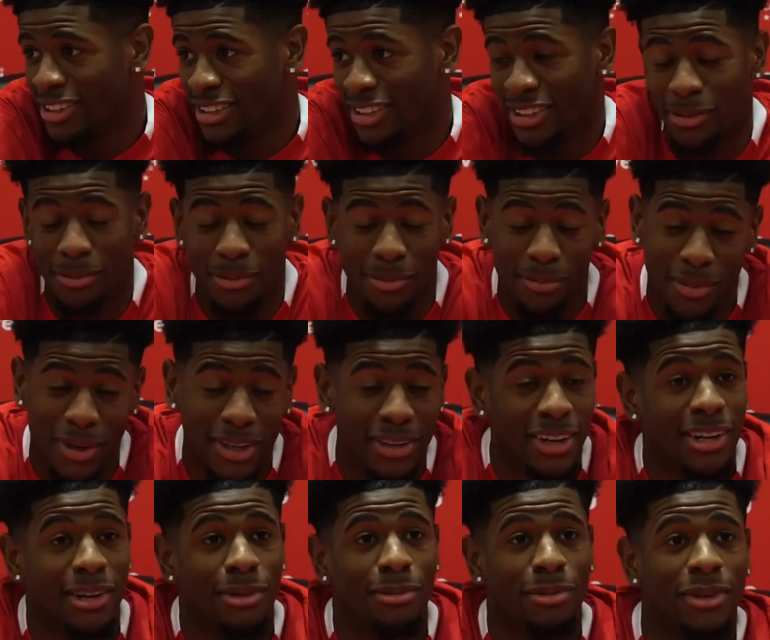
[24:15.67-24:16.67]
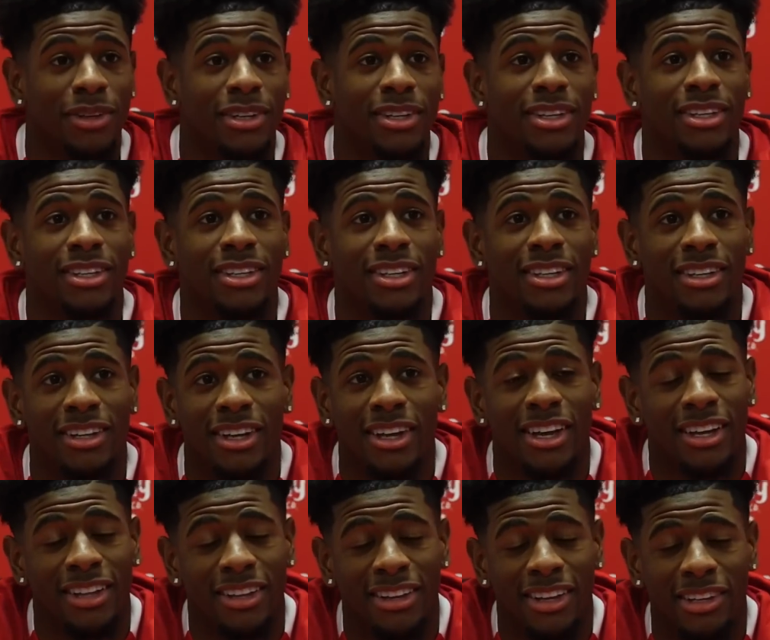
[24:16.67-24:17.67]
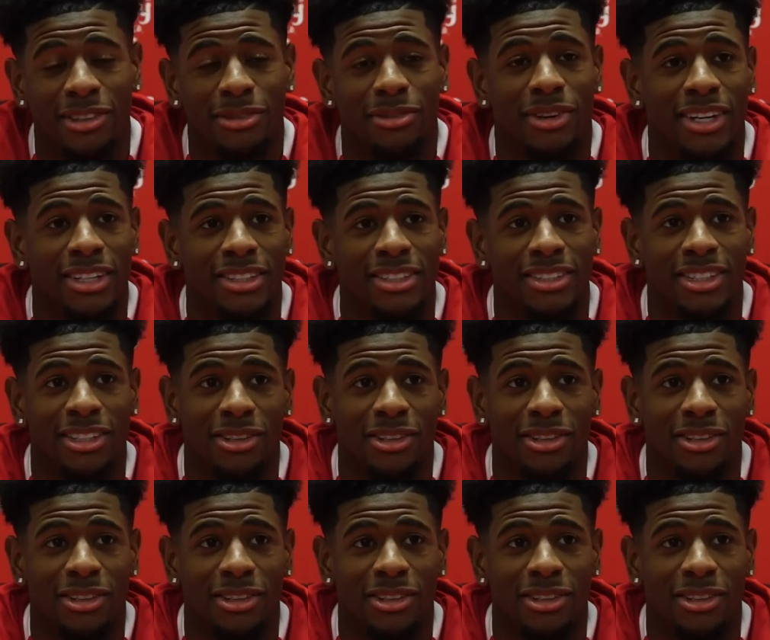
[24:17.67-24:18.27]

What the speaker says: We'd see Jonathan Panzer come in more for the